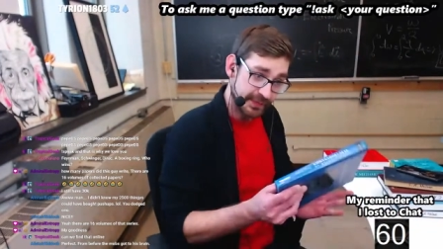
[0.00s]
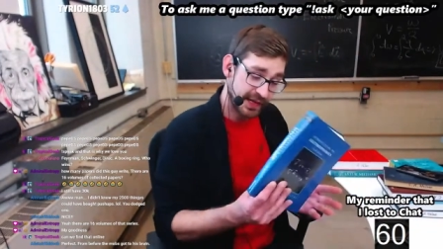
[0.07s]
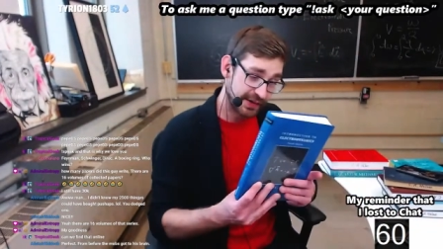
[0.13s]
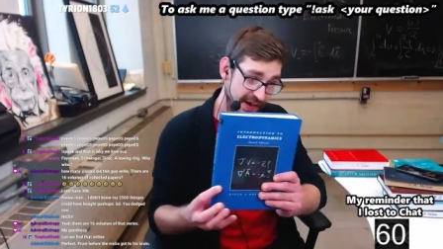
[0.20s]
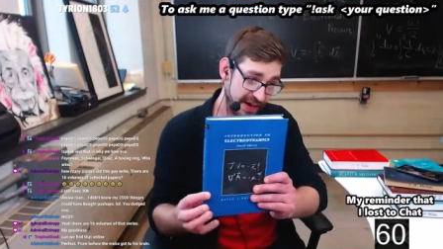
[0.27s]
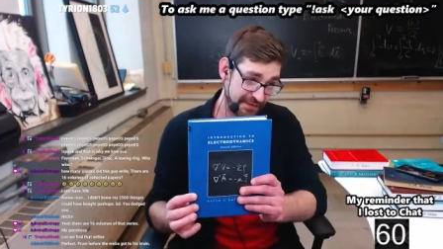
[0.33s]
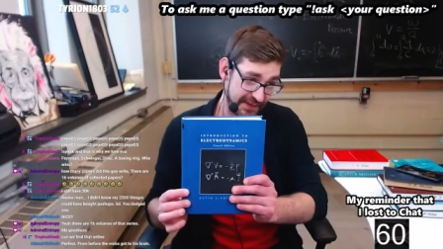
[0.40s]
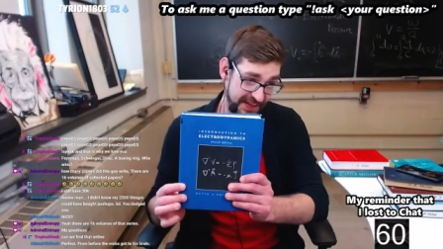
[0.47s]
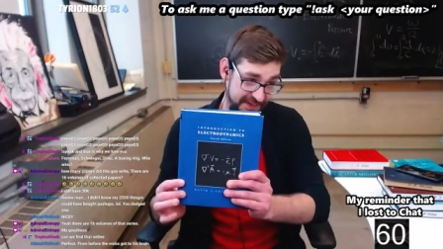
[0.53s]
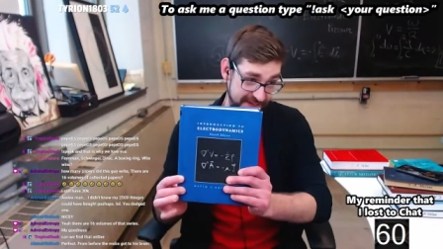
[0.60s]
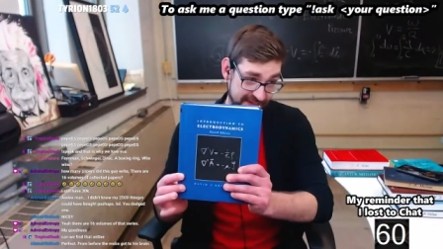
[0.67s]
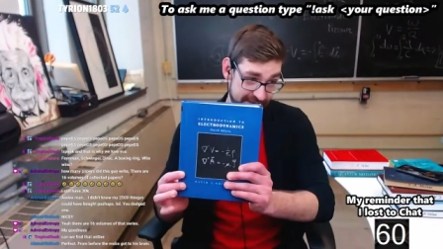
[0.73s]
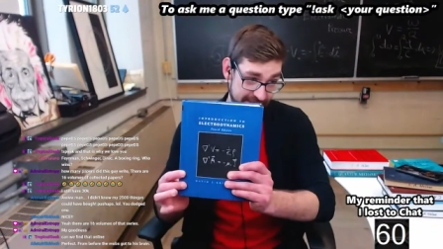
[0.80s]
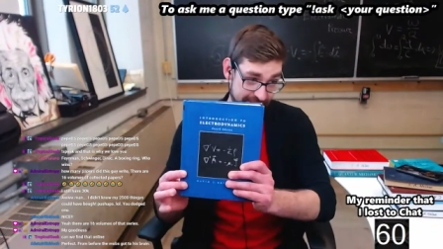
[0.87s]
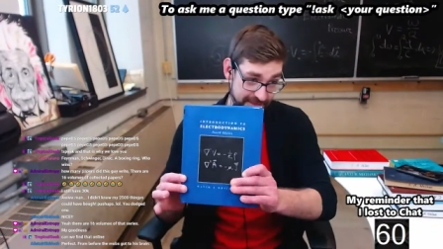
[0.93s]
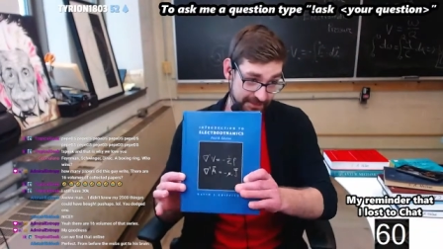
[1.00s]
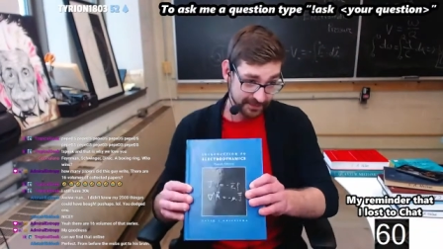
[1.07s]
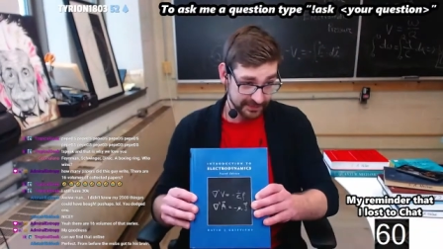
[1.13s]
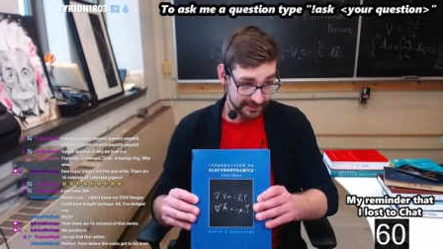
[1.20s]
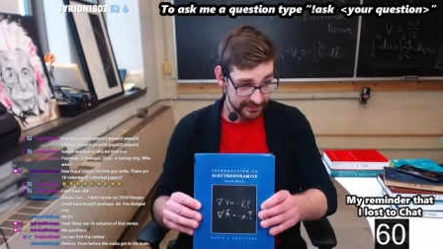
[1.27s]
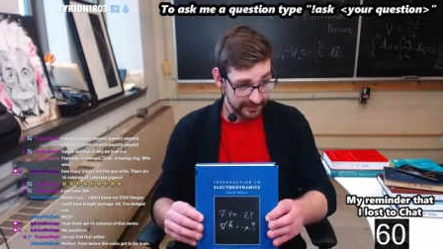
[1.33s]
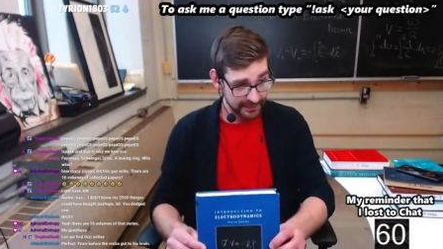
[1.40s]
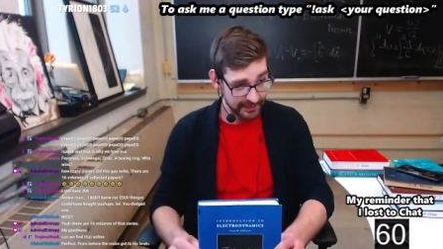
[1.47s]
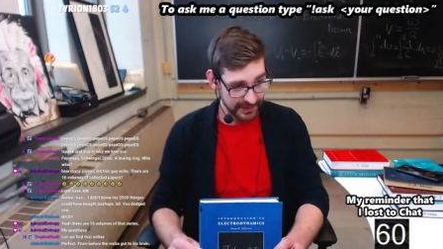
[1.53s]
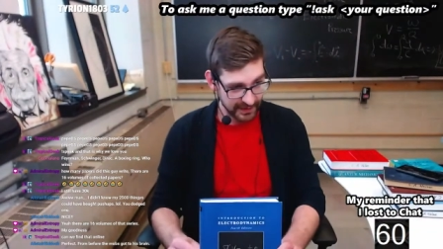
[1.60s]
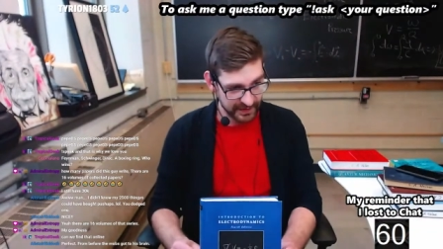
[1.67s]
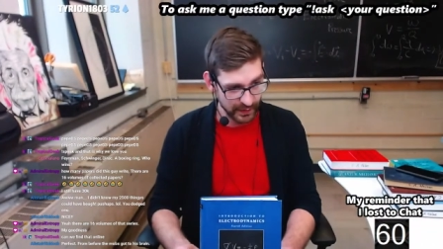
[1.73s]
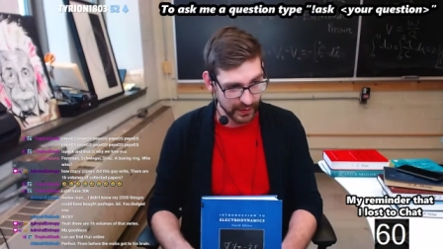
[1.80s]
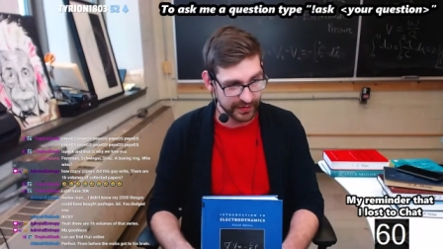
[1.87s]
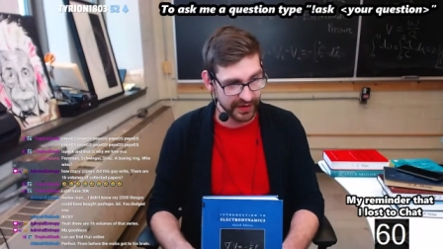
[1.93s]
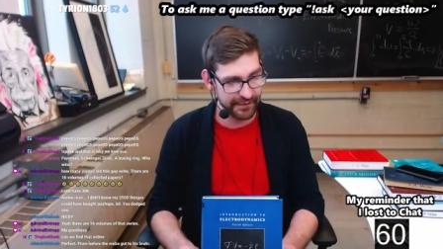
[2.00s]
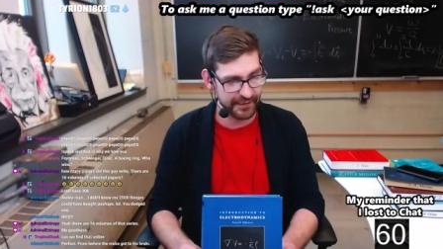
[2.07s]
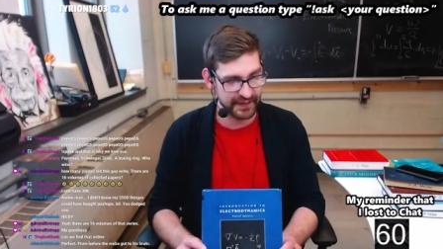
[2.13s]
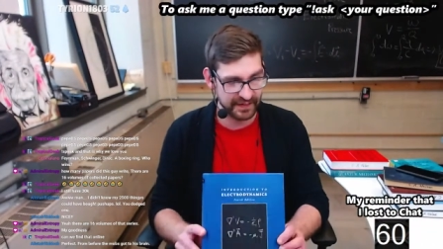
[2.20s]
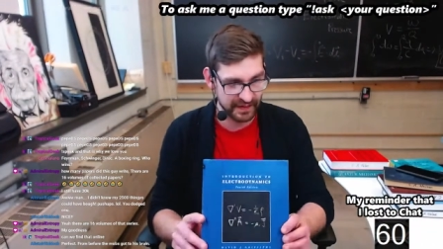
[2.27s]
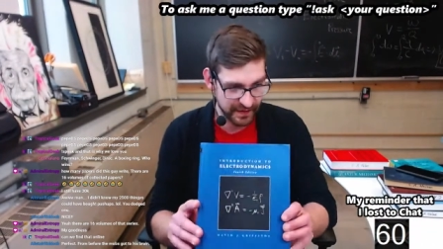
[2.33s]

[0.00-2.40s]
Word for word: Griffiths. So Griffiths is